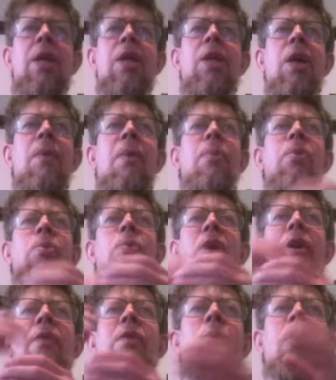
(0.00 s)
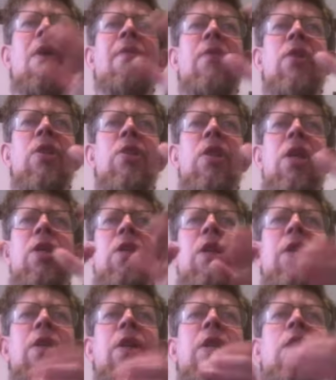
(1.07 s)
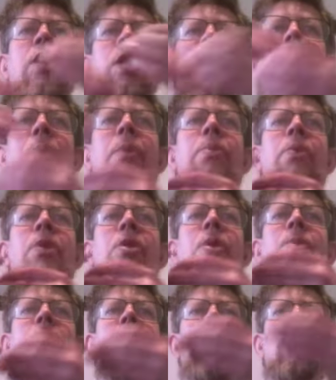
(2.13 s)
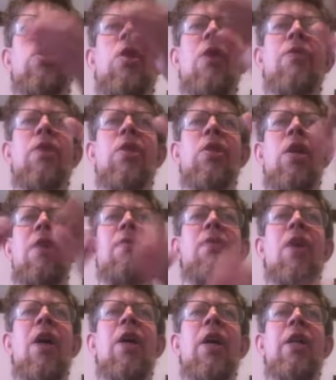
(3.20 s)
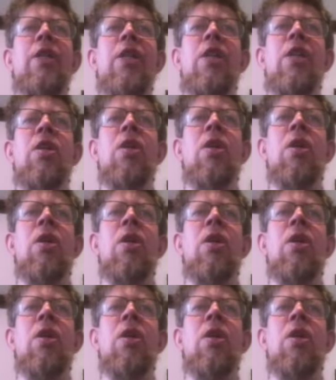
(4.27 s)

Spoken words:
You can come up with whatever you want for the station ID. Like you can come up with something yourself to say for that ID.